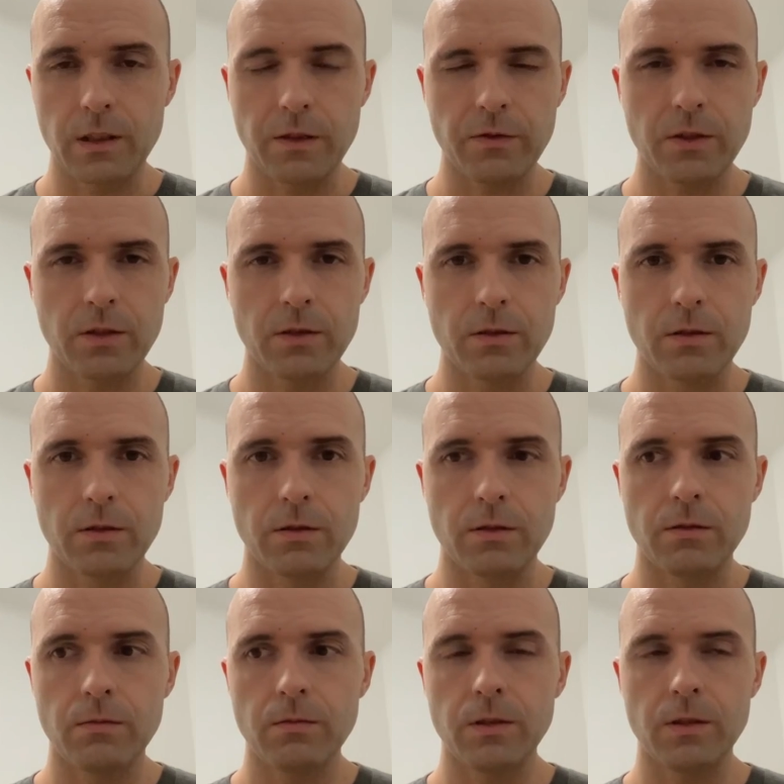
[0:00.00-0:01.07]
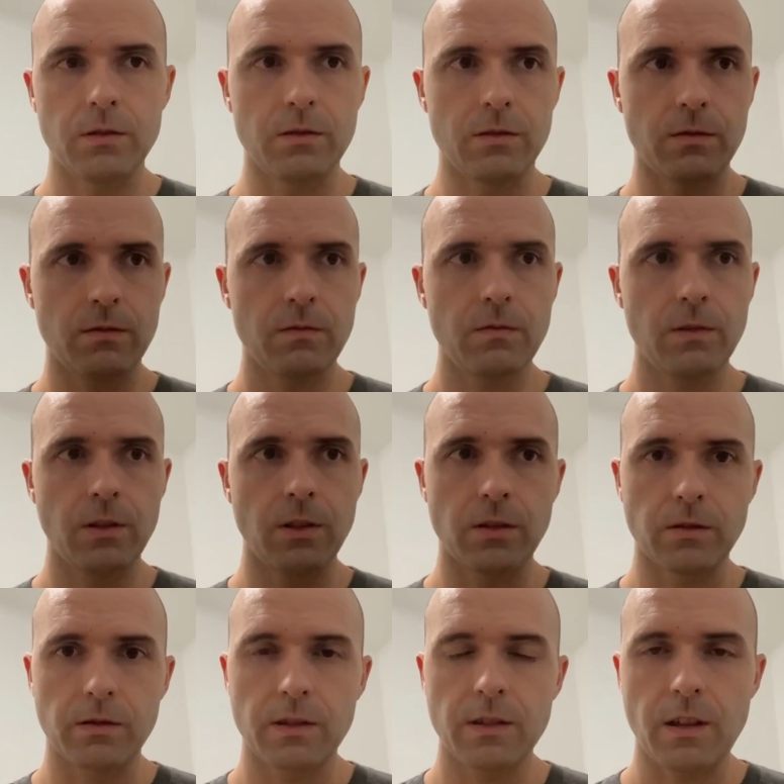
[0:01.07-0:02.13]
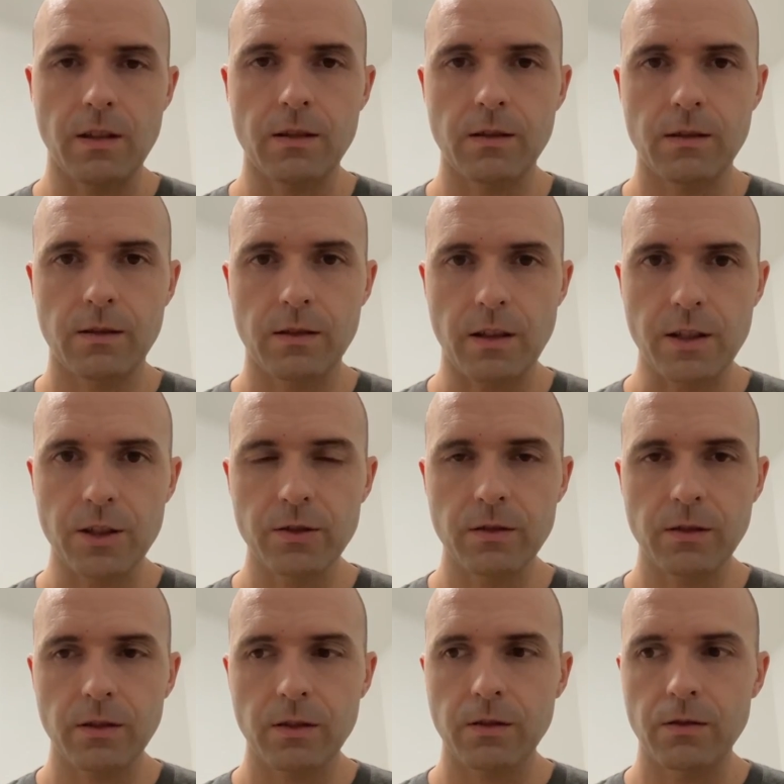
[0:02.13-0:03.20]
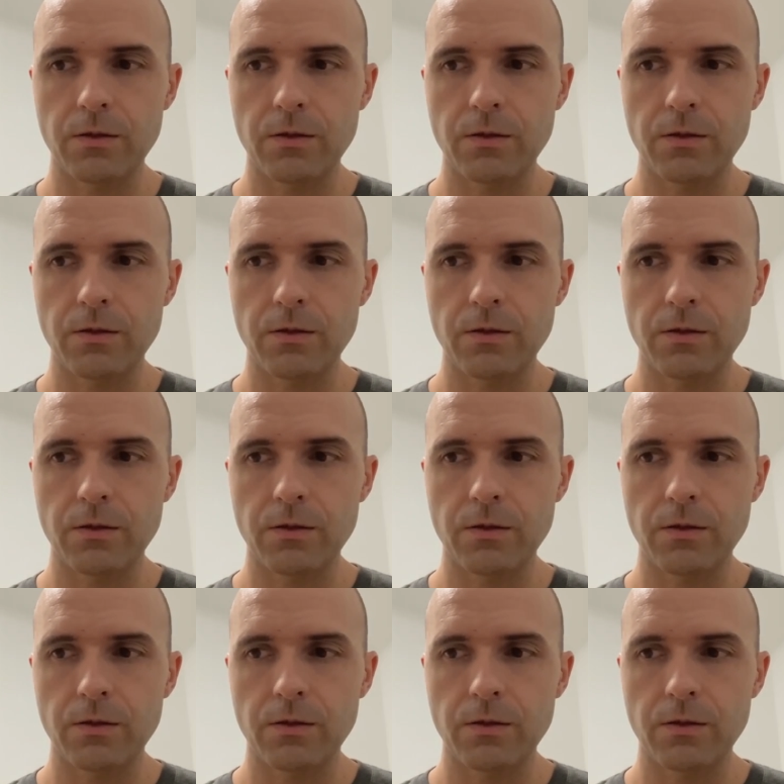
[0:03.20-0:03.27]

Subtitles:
after long test sessions,